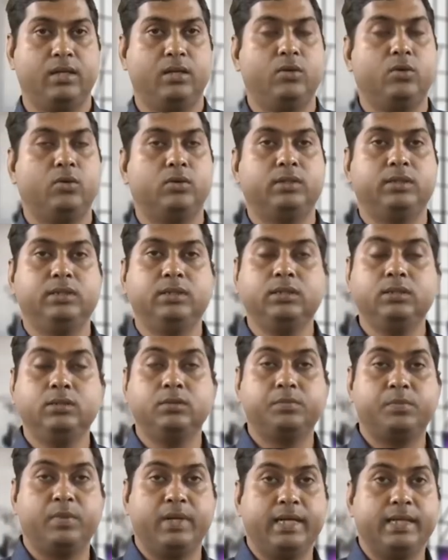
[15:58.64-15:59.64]
load
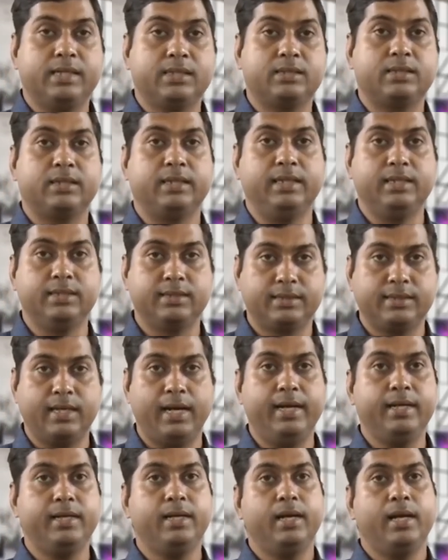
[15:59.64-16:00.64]
placed
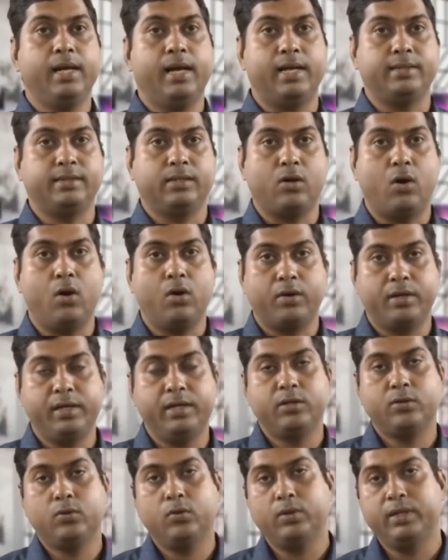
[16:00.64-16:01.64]
inside as a
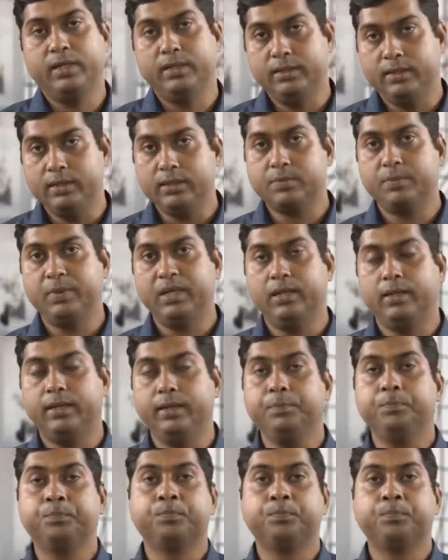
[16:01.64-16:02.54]
concrete core in this building